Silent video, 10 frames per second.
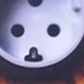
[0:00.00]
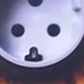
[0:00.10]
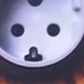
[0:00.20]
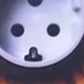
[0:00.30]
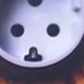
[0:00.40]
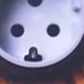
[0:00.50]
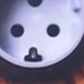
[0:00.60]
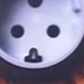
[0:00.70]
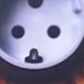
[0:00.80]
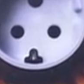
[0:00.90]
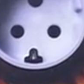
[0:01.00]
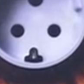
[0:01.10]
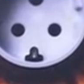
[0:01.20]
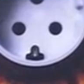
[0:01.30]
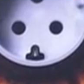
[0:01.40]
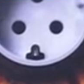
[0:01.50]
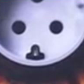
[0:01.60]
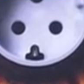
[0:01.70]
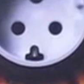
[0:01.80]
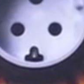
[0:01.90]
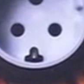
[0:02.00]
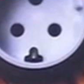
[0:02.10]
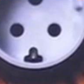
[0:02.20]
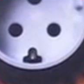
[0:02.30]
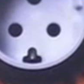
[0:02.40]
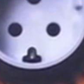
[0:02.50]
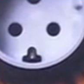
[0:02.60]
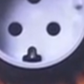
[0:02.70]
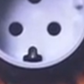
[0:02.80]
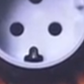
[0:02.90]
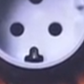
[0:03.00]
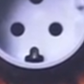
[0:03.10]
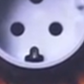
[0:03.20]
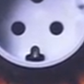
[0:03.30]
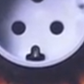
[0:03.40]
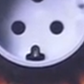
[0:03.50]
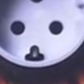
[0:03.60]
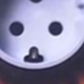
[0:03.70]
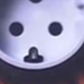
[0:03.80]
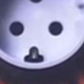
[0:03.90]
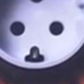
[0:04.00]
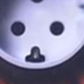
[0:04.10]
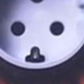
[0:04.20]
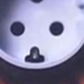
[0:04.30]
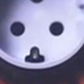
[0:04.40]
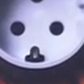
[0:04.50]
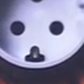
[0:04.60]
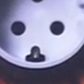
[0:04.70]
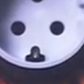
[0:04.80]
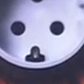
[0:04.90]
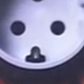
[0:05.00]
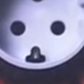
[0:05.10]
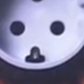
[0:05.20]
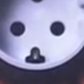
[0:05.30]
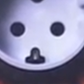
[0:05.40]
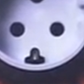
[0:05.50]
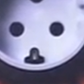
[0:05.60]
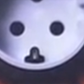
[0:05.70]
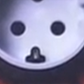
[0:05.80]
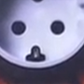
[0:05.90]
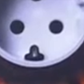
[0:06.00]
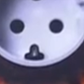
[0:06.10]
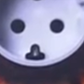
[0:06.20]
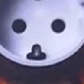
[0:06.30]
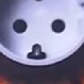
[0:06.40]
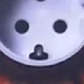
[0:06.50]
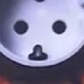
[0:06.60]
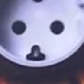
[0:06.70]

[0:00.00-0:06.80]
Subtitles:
This person isn't speaking.